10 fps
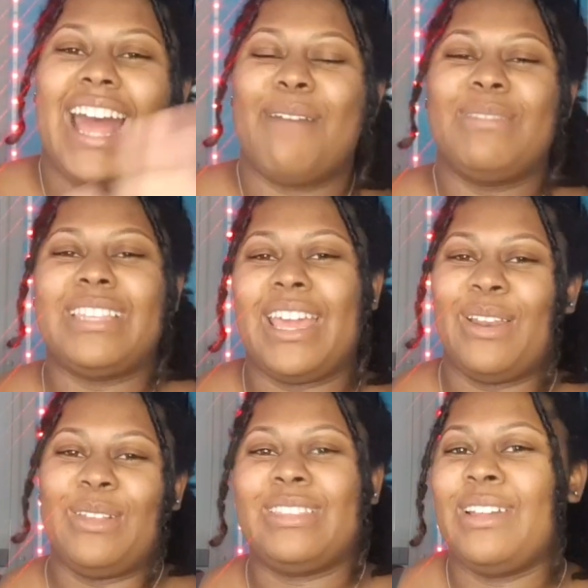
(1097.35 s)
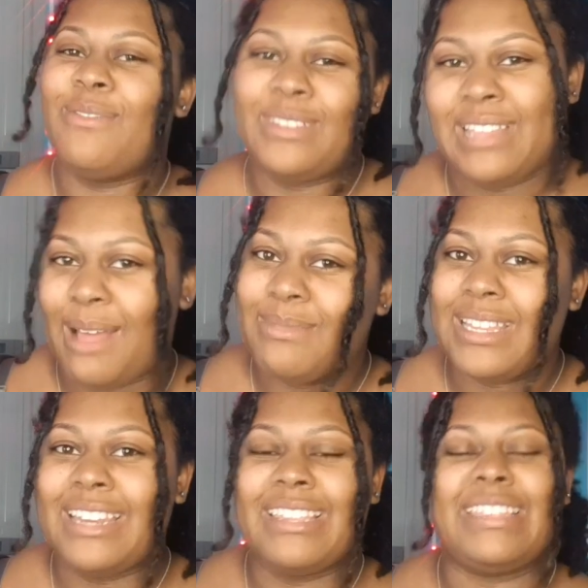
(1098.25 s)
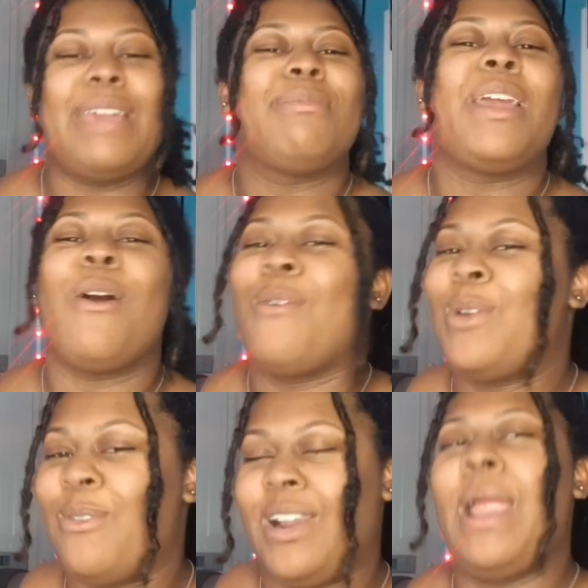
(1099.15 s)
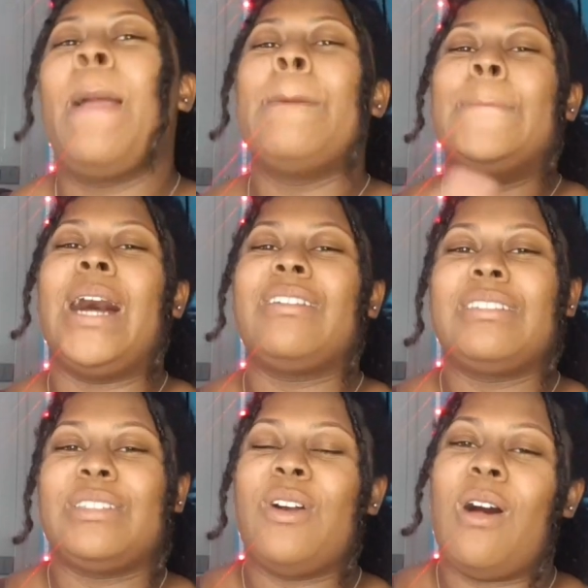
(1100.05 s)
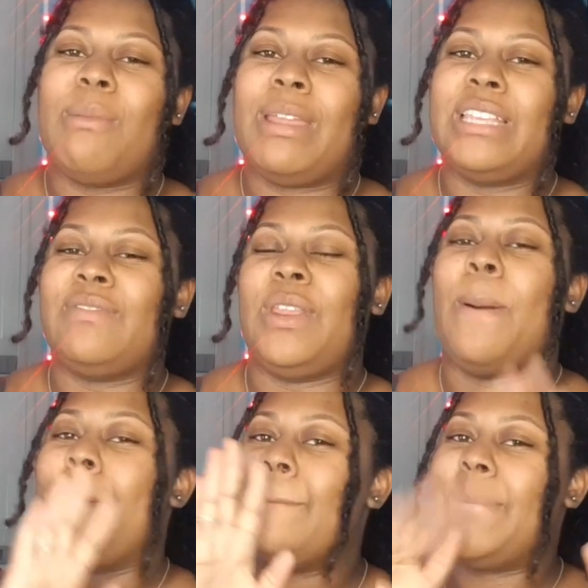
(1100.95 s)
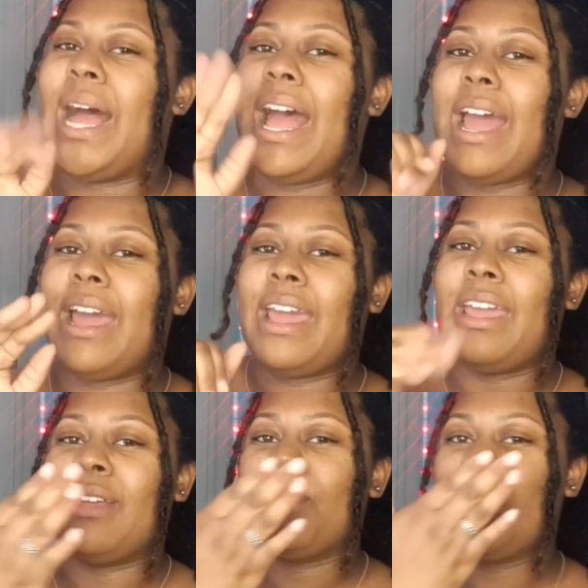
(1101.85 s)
I'm saying the same thing over and over. But I'll just see you all in my next video. Bye.